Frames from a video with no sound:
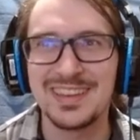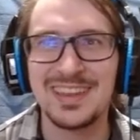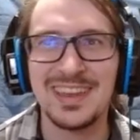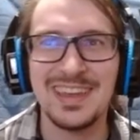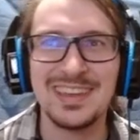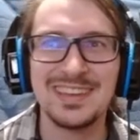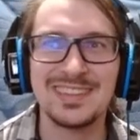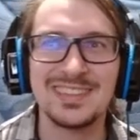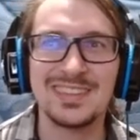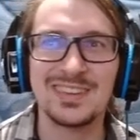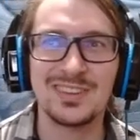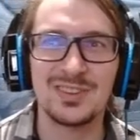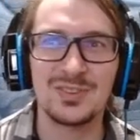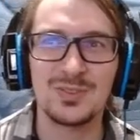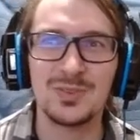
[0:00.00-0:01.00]
and the
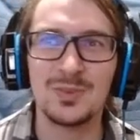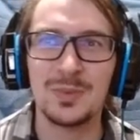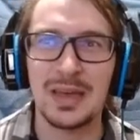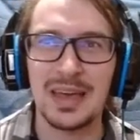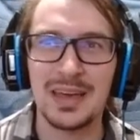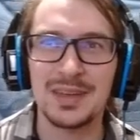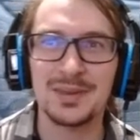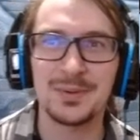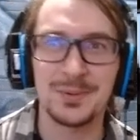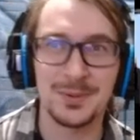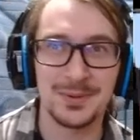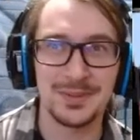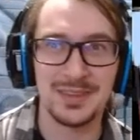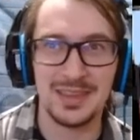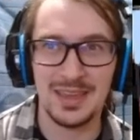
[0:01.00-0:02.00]
control pad or
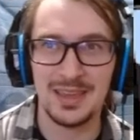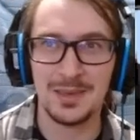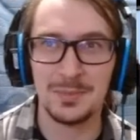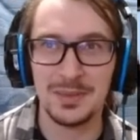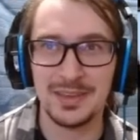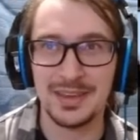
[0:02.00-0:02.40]
the A, B,